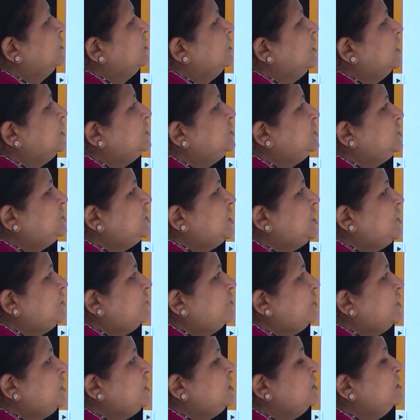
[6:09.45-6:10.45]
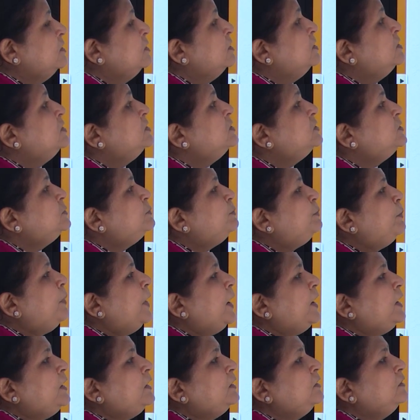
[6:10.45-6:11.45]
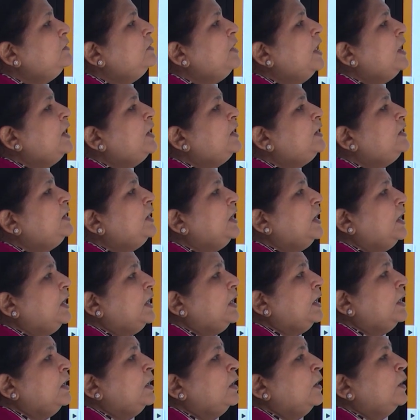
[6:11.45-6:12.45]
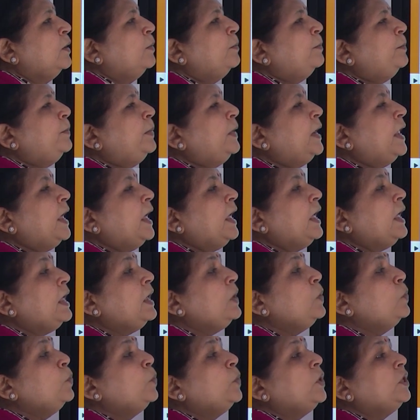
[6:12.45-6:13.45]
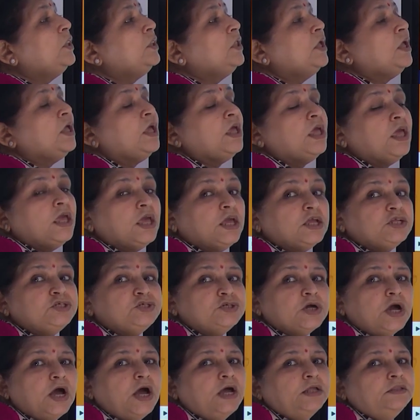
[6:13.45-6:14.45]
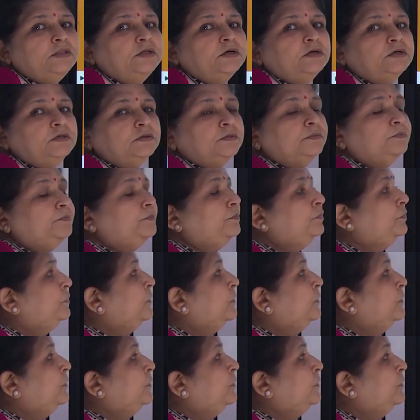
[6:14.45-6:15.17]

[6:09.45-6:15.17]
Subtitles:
The children spent their day playing with each other.